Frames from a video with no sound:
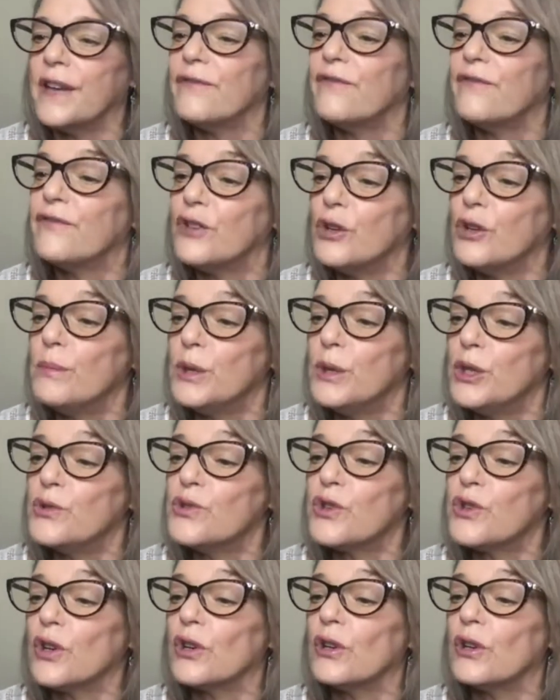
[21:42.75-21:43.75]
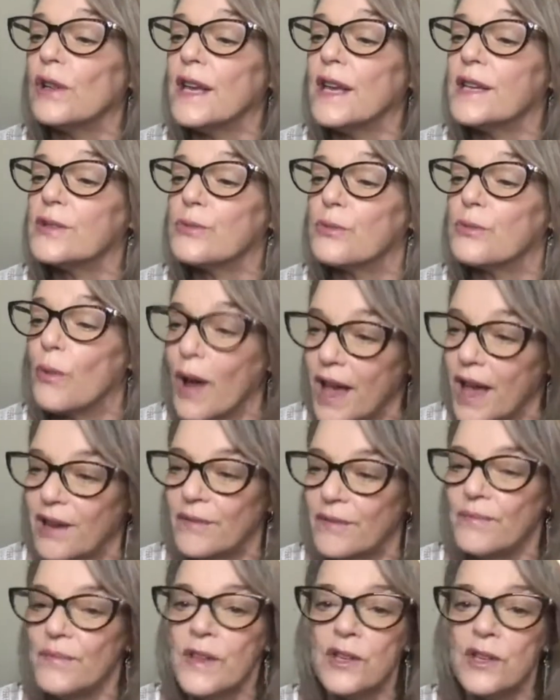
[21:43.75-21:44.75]
and full moon circle as
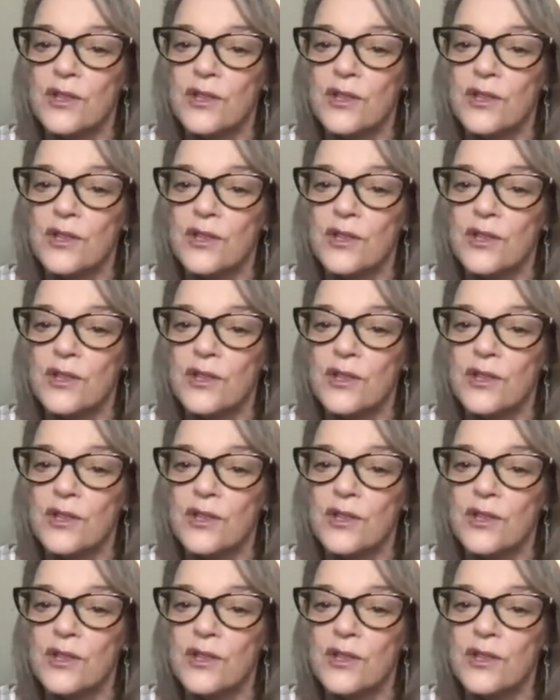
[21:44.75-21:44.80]
well.